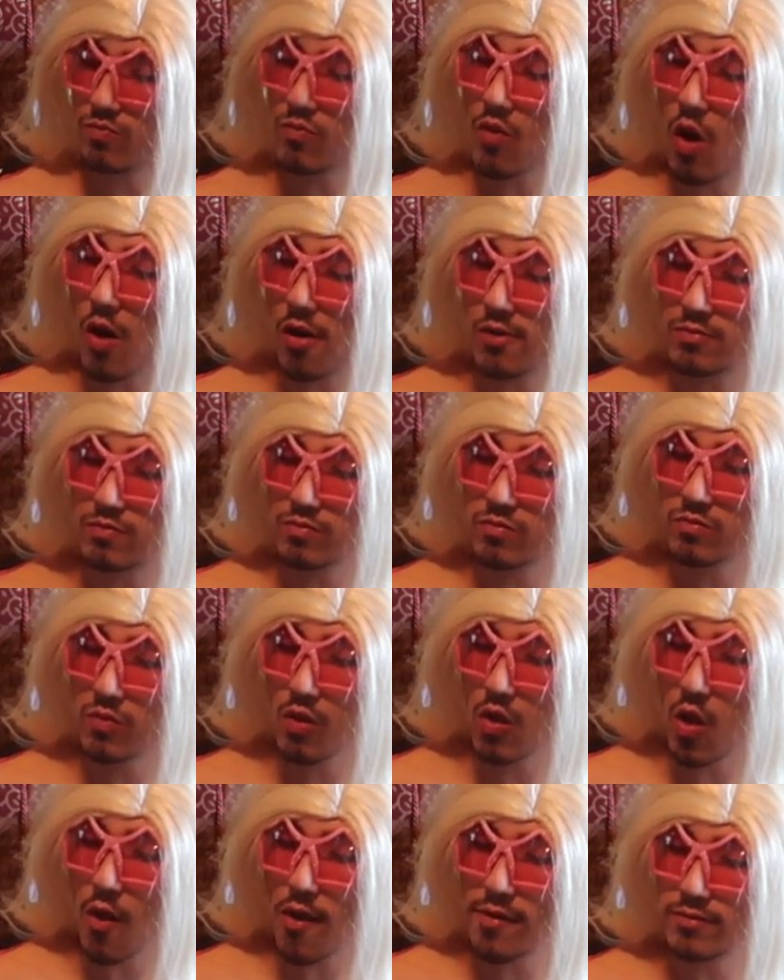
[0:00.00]
technically Peter
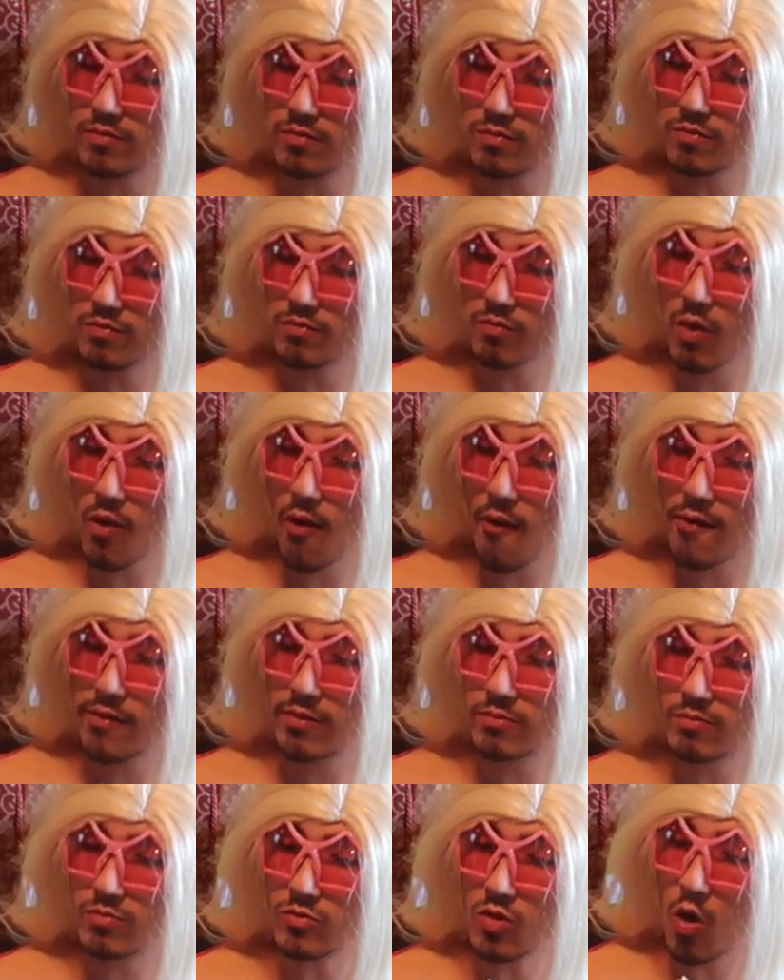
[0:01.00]
Monn wouldn't eat this.
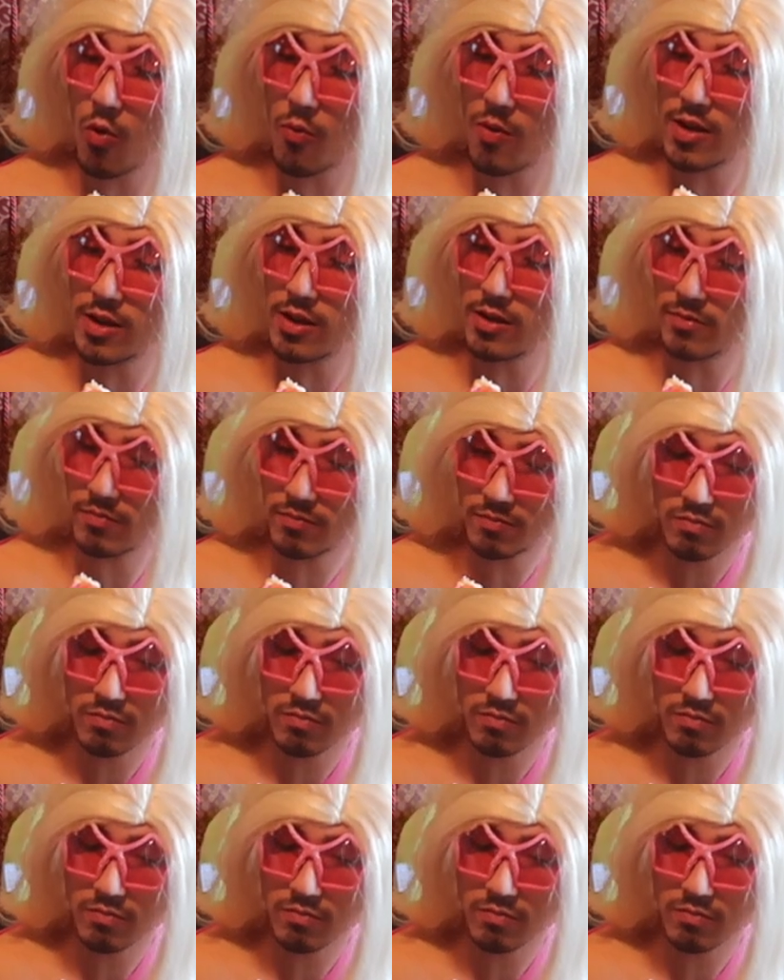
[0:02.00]
Oh really?